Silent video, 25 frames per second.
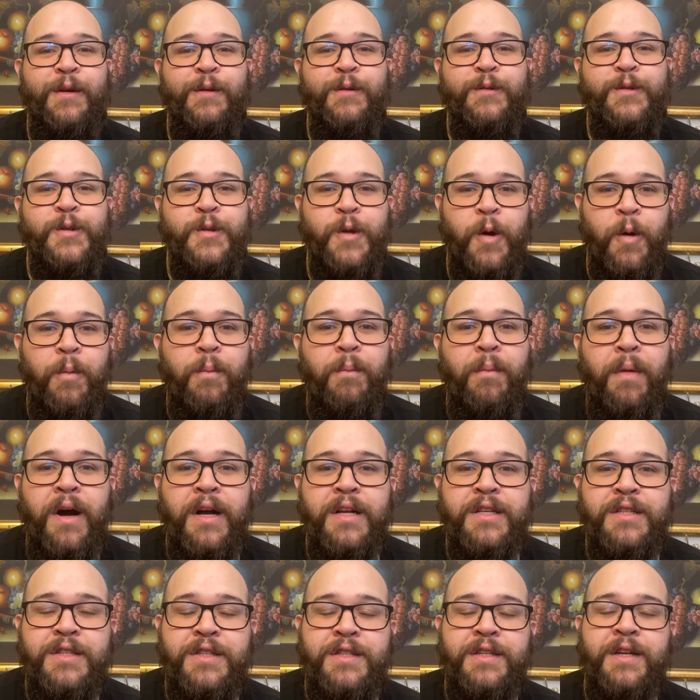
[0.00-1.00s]
you so
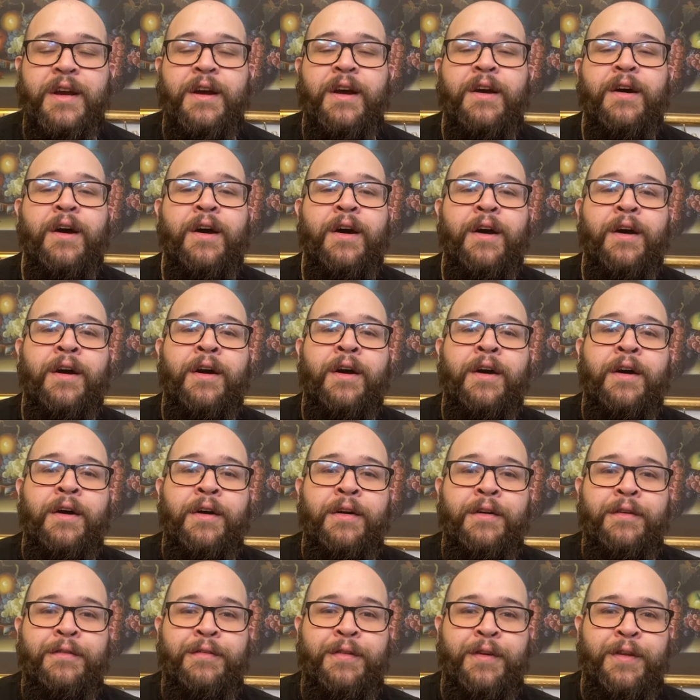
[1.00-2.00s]
much
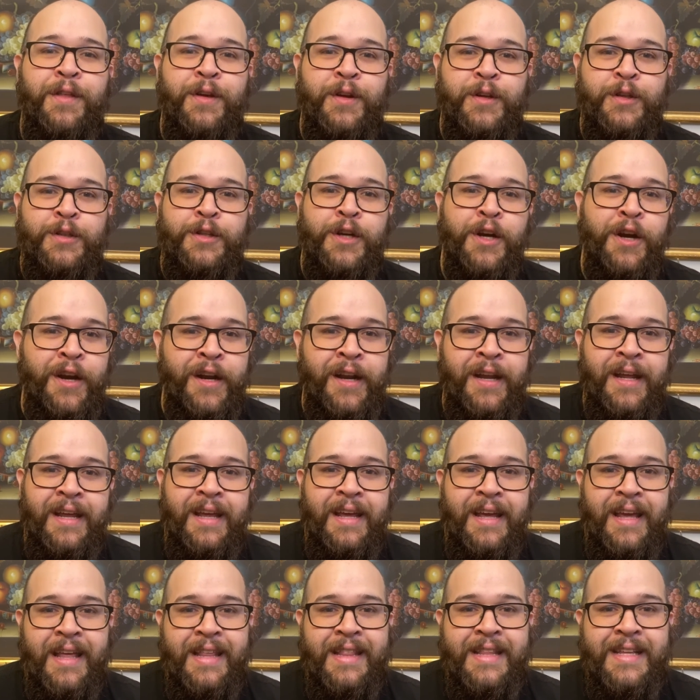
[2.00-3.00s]
for the
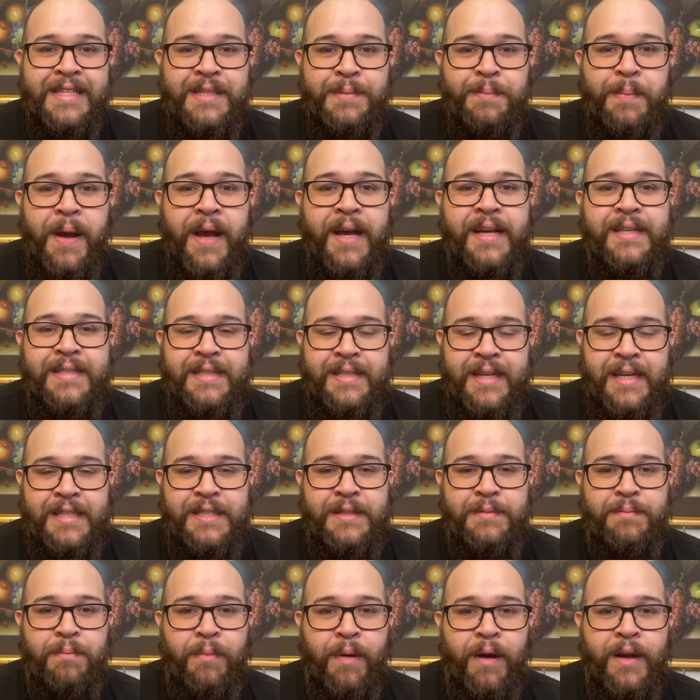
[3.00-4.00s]
journey in these past
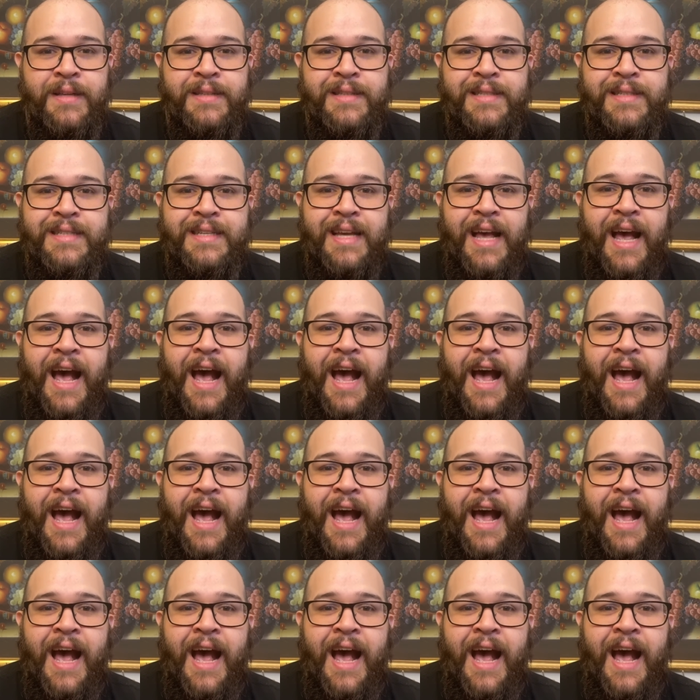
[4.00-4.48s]
6 months.